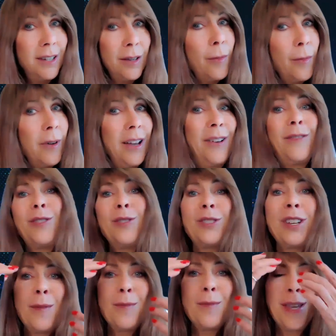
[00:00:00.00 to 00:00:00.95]
a few
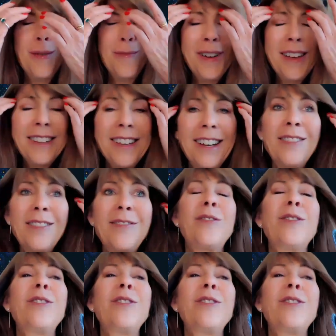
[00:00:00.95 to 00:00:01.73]
times in my life